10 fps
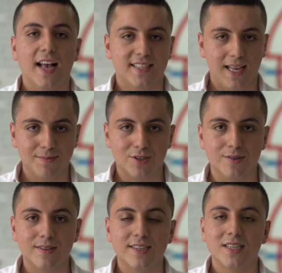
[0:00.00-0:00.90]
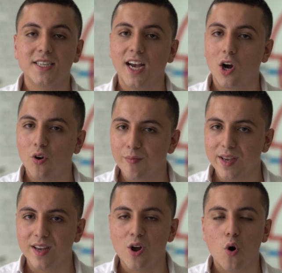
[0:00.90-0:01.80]
Samsung,
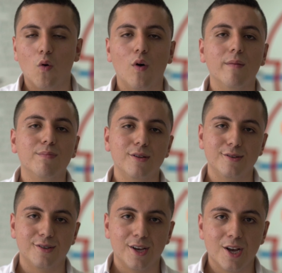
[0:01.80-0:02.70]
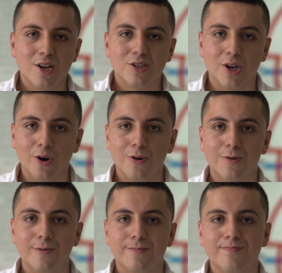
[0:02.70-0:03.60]
Xiaomi, OnePlus.
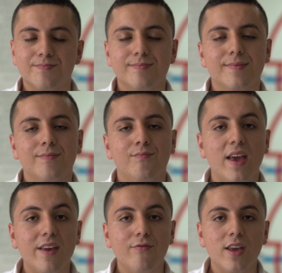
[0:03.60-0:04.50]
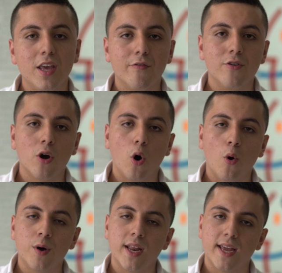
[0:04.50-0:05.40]
So maybe if you
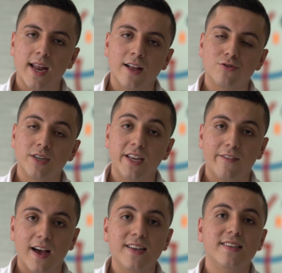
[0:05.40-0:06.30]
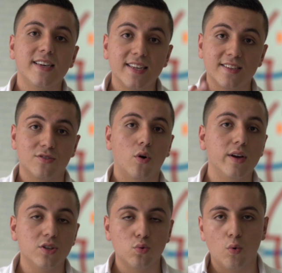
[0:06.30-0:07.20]
own an Android device, it is
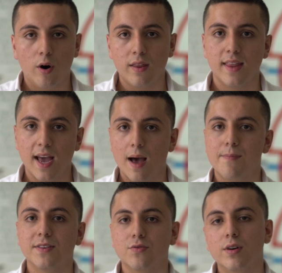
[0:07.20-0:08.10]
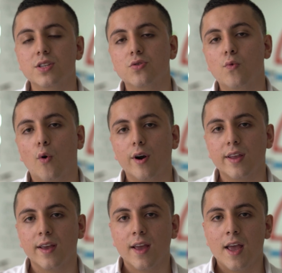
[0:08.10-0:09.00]
going to work, the app is going to
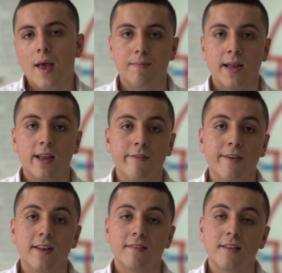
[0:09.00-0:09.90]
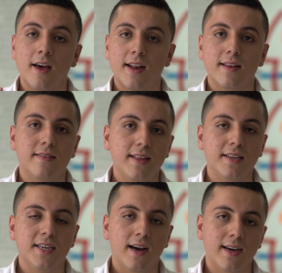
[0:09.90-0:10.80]
work. But if it is not a
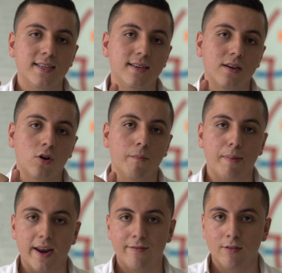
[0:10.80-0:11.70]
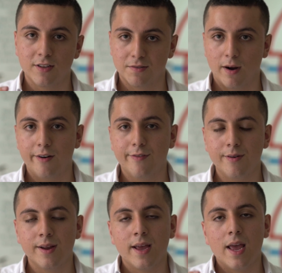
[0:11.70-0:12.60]
DJI compatible
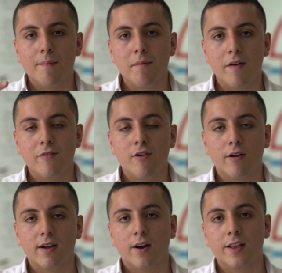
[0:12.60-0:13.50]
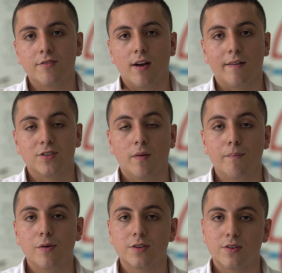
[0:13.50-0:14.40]
smartphone, maybe you are going to have
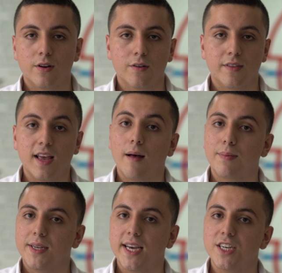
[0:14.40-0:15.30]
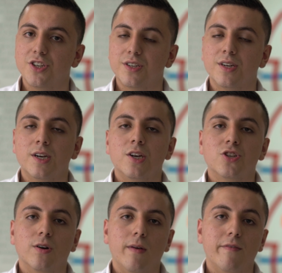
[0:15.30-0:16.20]
some bugs on the application.
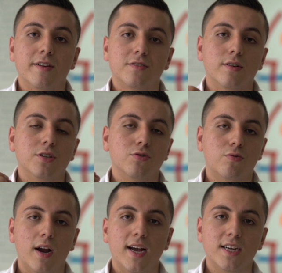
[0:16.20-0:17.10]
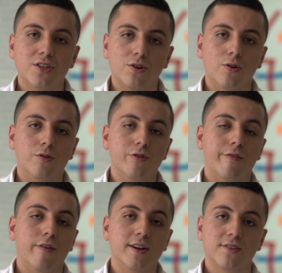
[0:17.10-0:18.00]
So maybe it is going to crash, or
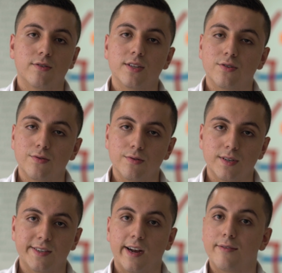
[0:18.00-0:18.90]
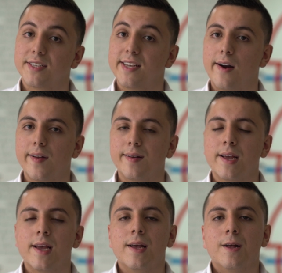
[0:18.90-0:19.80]
your phone is going to start
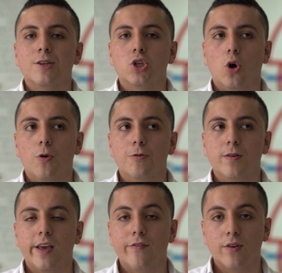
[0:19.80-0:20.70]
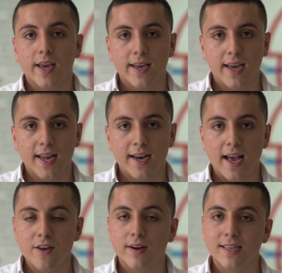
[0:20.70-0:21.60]
restarting. So if you can get an
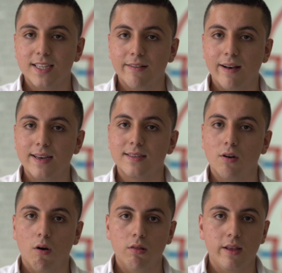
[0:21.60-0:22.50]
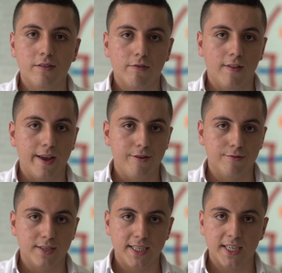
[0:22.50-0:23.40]
iOS device only to fly
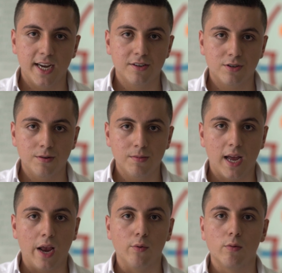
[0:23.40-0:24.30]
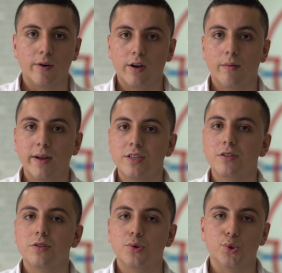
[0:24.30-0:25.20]
your DJI drone, I will
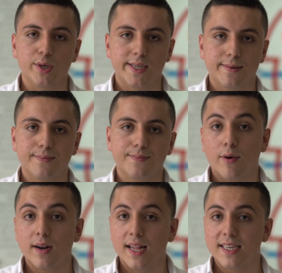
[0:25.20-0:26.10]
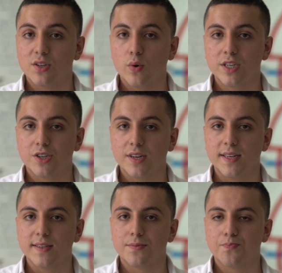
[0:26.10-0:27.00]
recommend you to do it. Now our last question
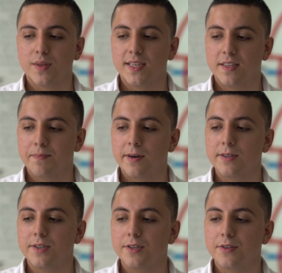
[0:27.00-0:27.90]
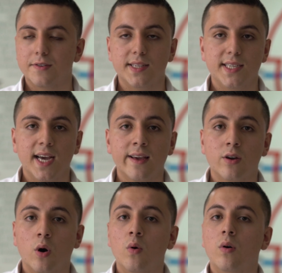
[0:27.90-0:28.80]
is it better to use
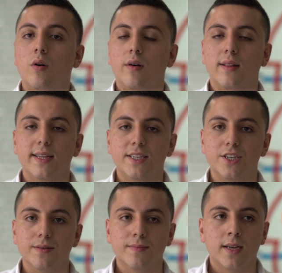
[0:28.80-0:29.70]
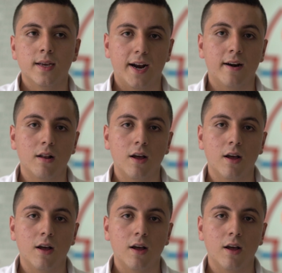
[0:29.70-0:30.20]
DJI Go or Litchi? There are